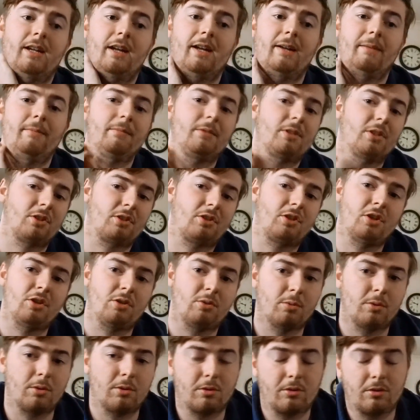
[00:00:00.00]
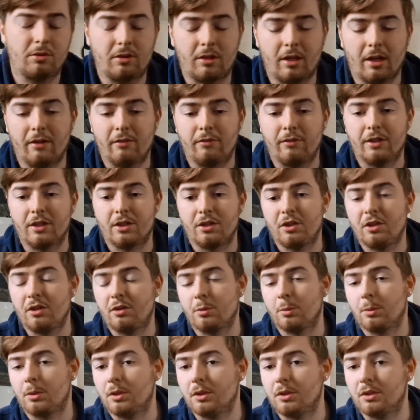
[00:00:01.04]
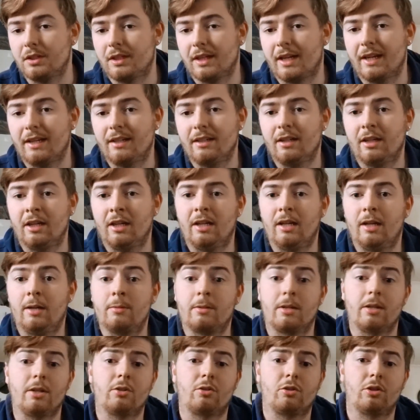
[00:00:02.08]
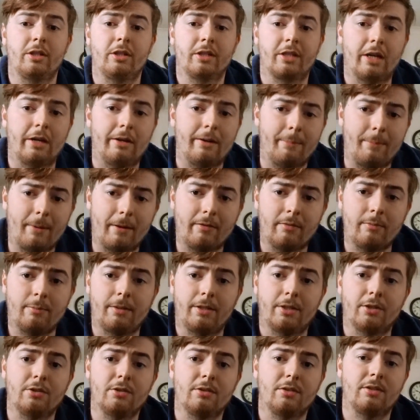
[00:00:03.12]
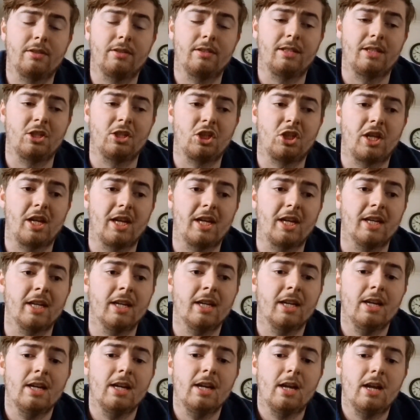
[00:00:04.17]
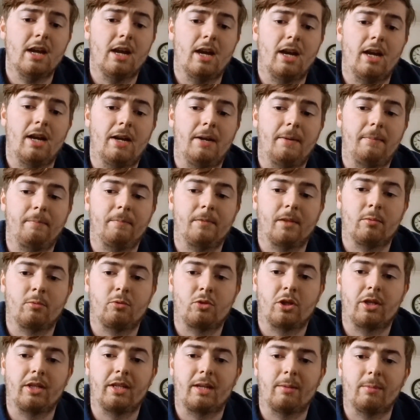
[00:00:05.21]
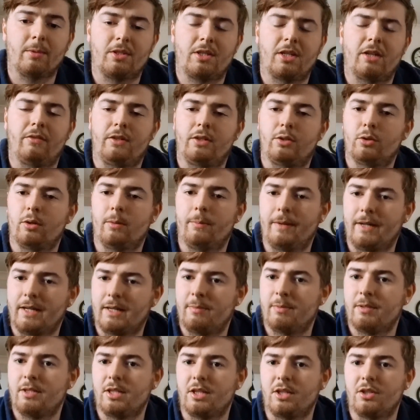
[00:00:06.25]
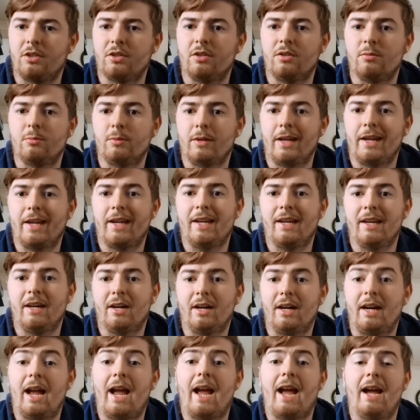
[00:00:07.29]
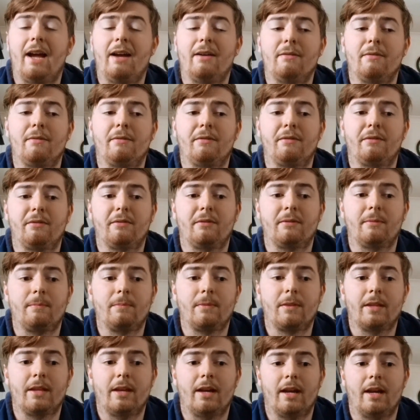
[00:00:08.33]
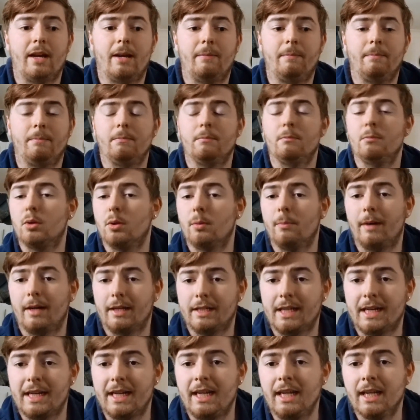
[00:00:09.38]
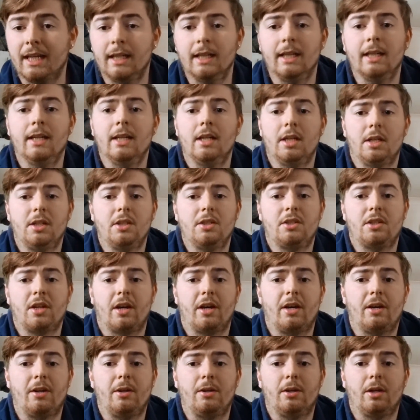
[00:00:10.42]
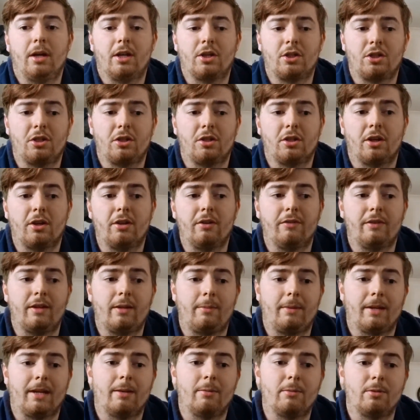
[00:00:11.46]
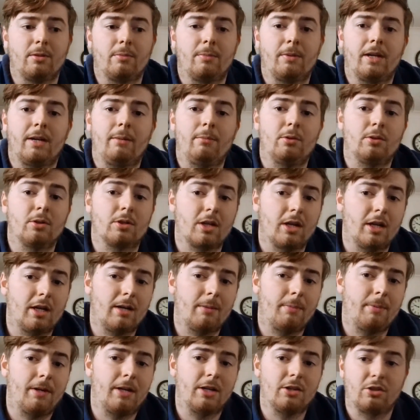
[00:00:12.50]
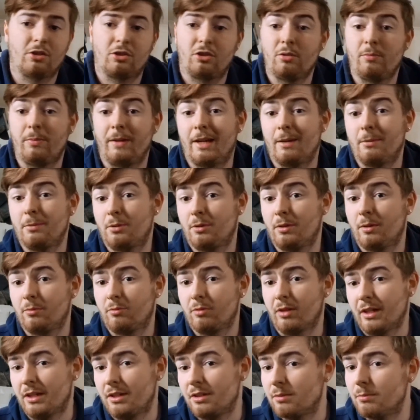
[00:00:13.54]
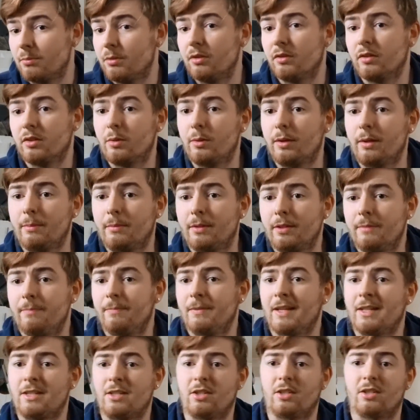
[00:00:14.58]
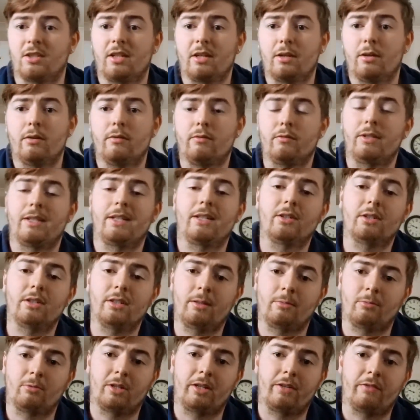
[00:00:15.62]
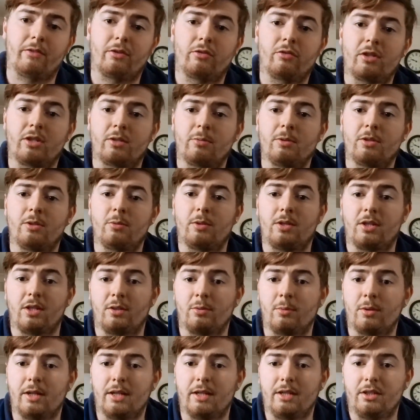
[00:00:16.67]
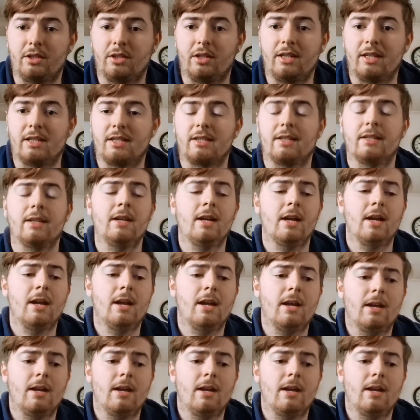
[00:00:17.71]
Um, just usual coverage, usual content. Uh, I'm try and go above and beyond this year. Um, I'm trying to get myself into a better position where I have um, more money. So I should hopefully be able to buy more car parts. I should be able to upgrade some more equipment. As you can tell, I've already got an upgrade for Christmas, which is quite nice.